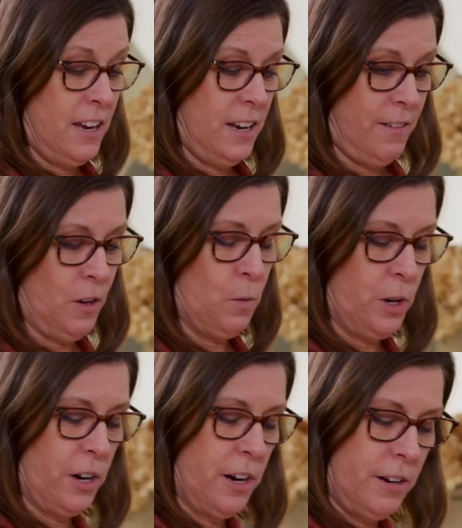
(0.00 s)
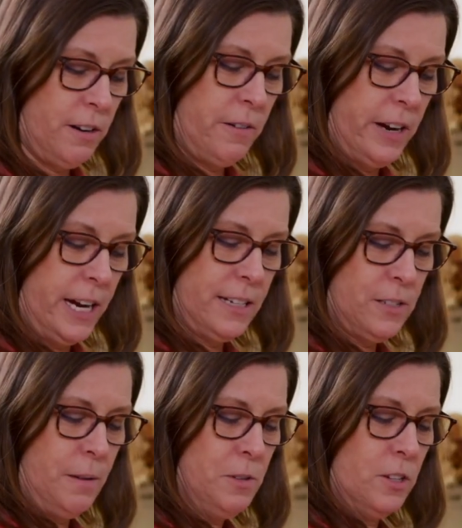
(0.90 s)
of a word. All right.
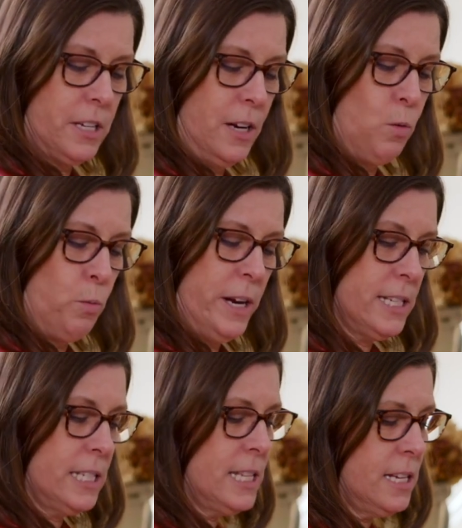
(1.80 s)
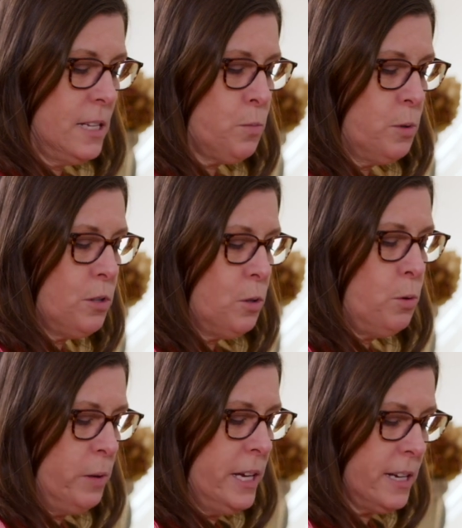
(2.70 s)
So I'm just going to erase these real
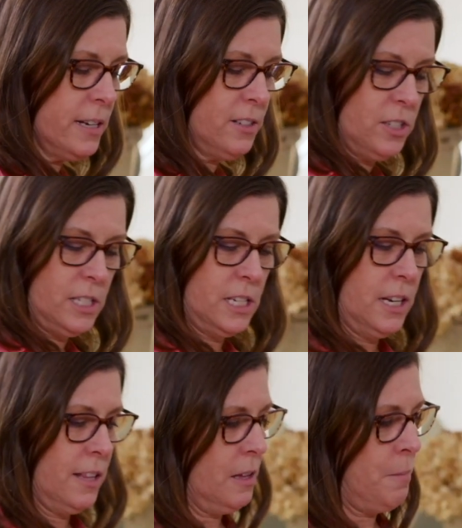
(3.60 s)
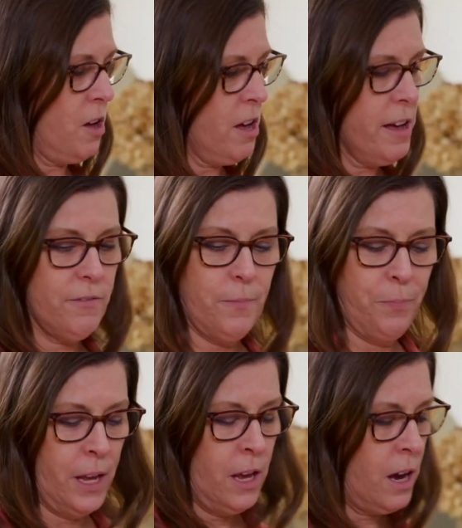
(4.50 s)
quick just to get them off.
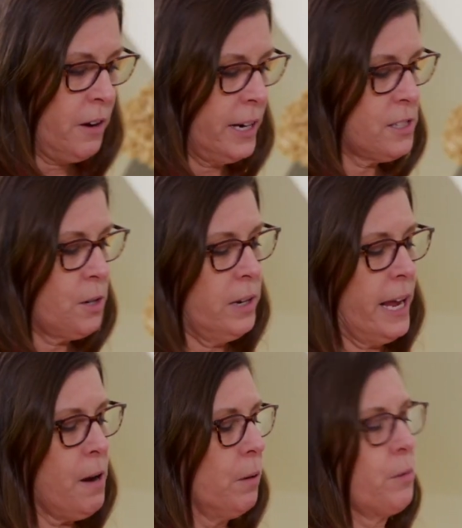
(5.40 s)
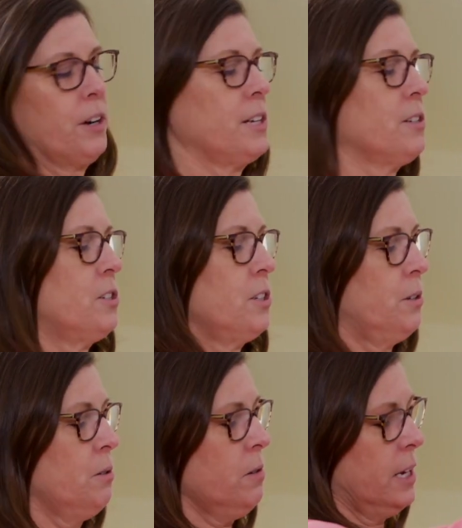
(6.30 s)
All right. So now what we're going to
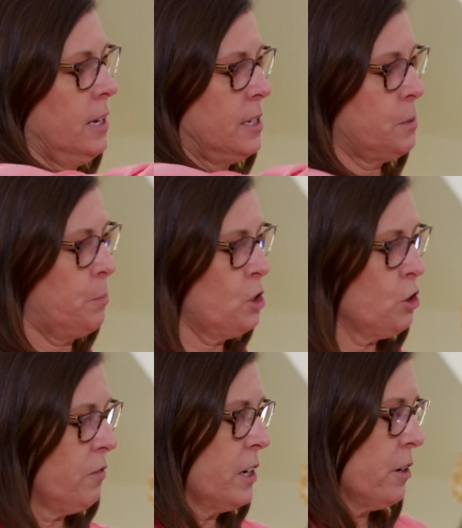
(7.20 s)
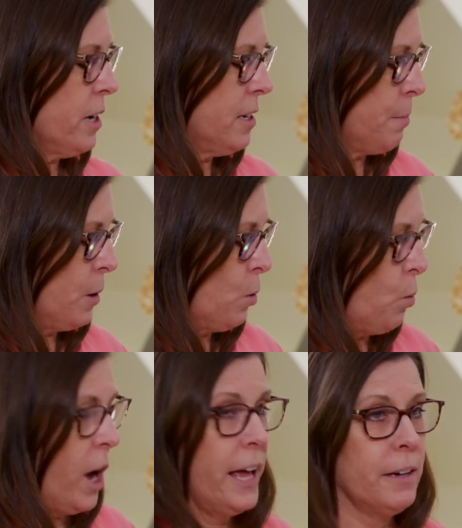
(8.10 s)
do is put your finger on number
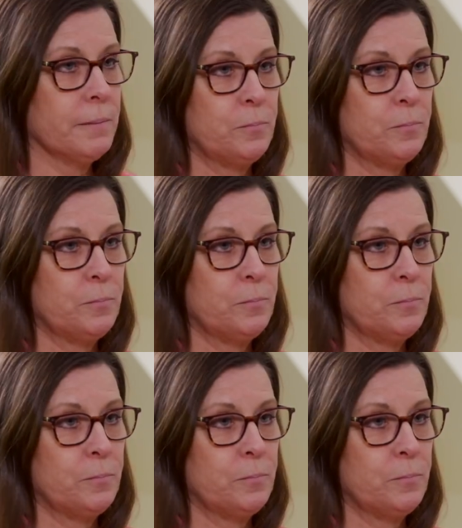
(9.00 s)
1.